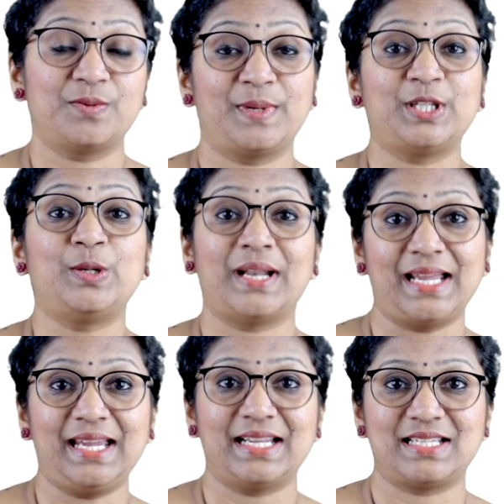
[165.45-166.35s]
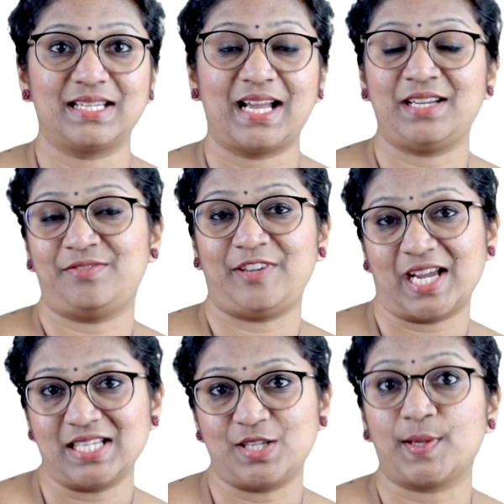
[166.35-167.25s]
whether you like it, and if
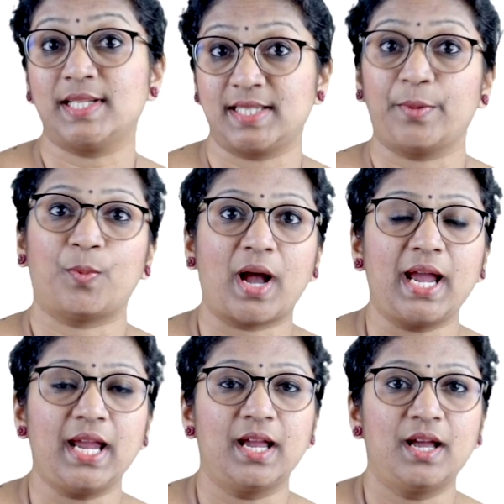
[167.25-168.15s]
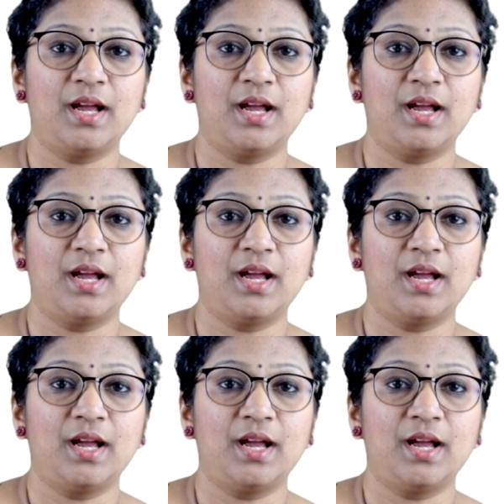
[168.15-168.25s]
yes, you can say why.